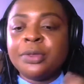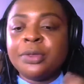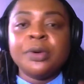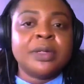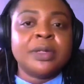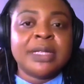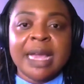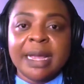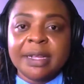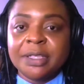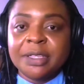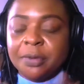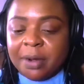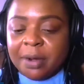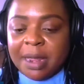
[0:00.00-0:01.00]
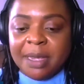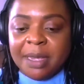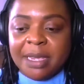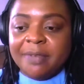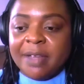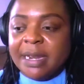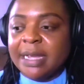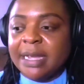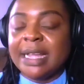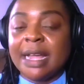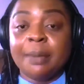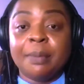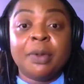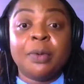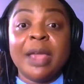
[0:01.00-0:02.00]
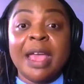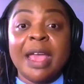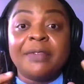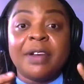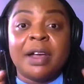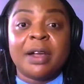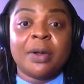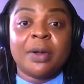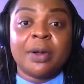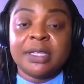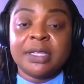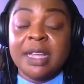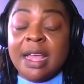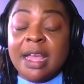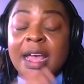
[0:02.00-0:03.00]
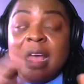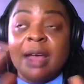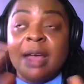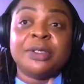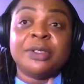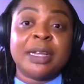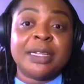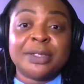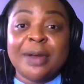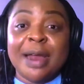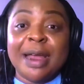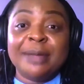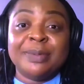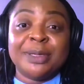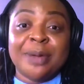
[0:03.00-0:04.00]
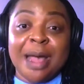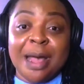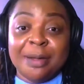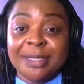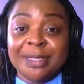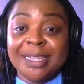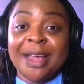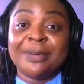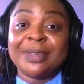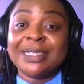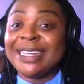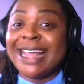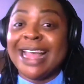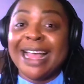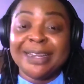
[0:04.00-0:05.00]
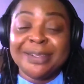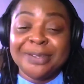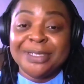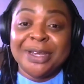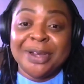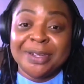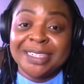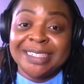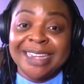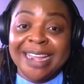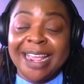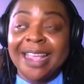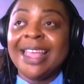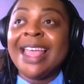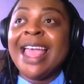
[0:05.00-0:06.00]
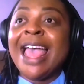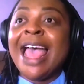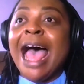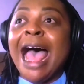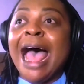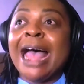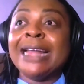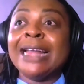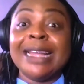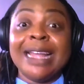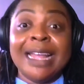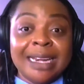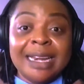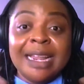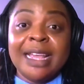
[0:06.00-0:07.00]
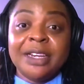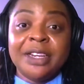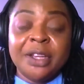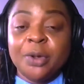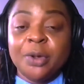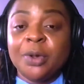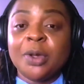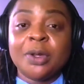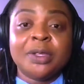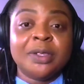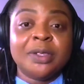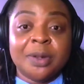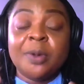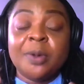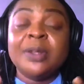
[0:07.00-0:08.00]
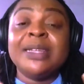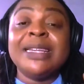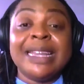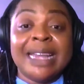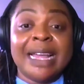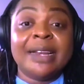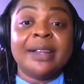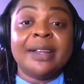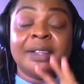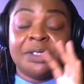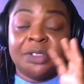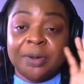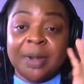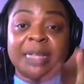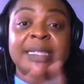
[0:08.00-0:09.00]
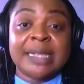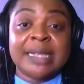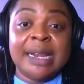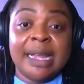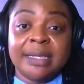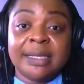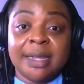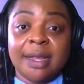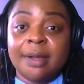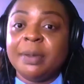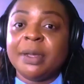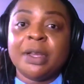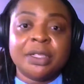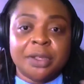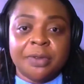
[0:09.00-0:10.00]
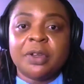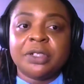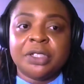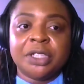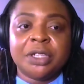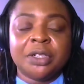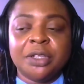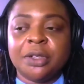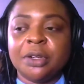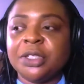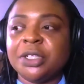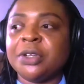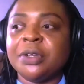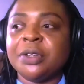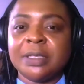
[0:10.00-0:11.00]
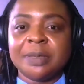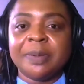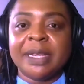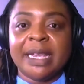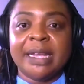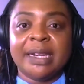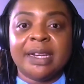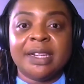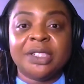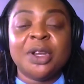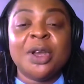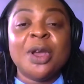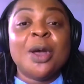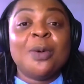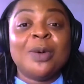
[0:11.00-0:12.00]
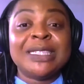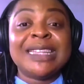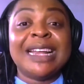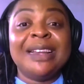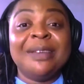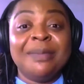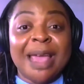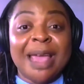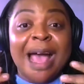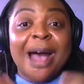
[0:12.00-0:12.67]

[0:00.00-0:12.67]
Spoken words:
through tech. So let me give an example. We have our course transcribed to Hausa. I was in Kano the other day, and a lady who needed a translator, because of course she couldn't speak English, was telling me